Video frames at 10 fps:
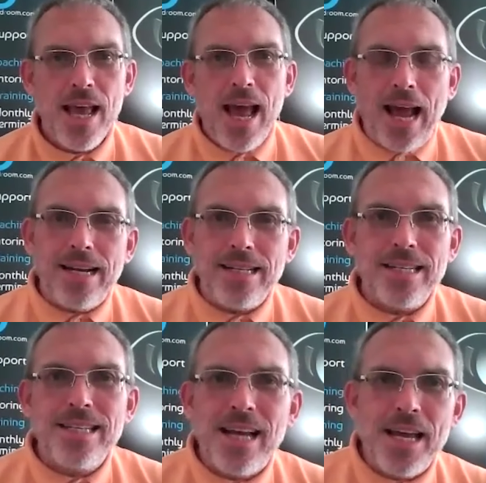And
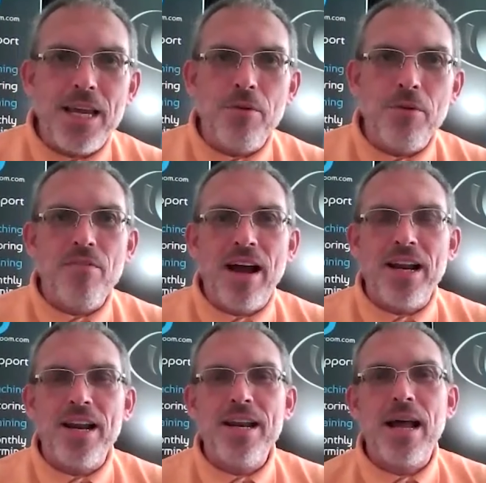today, we've had
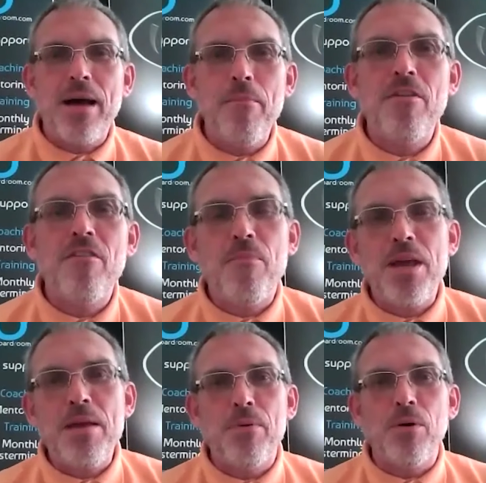a number of
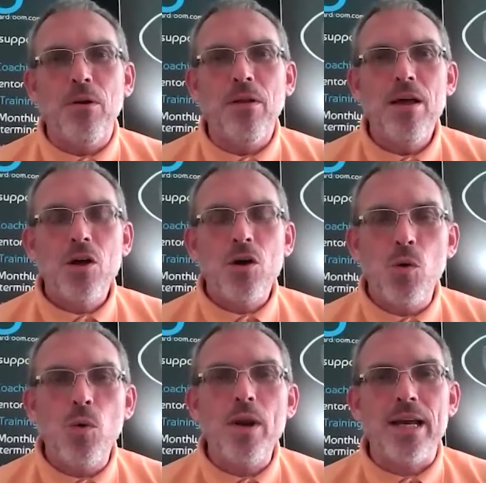people
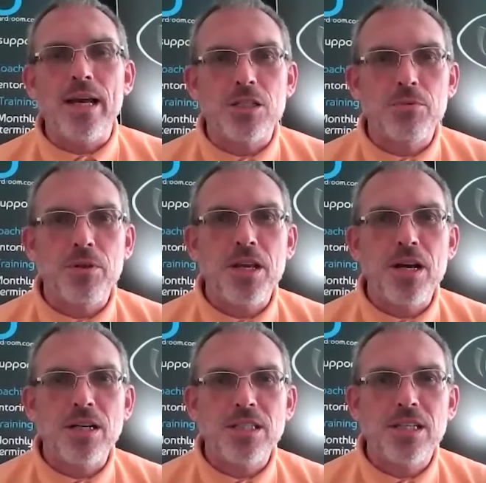calling us with
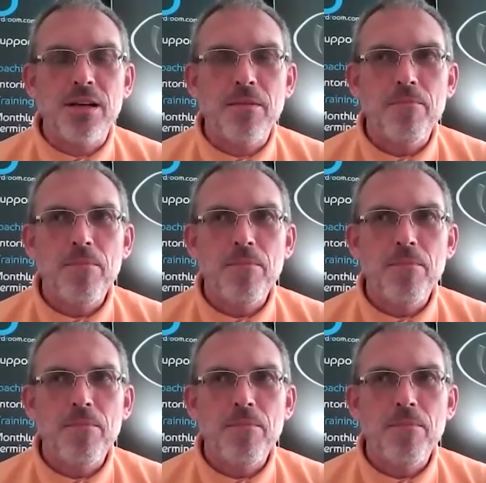regard to